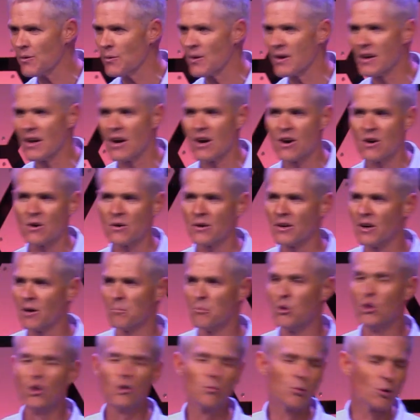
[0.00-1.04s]
There were no, you know,
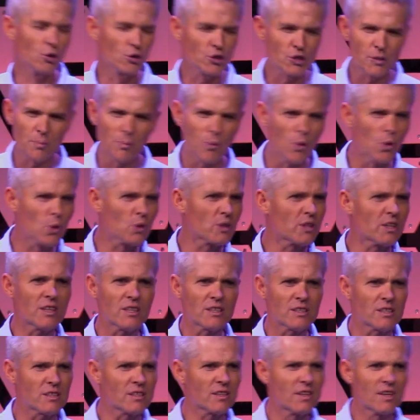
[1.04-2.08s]
blue bull
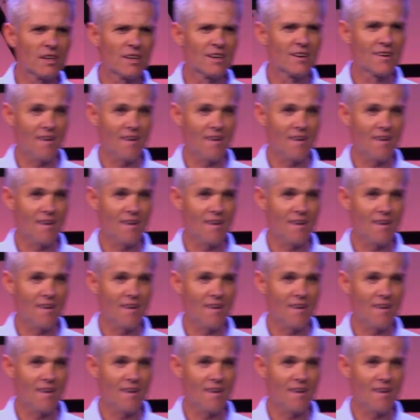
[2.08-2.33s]
supporters.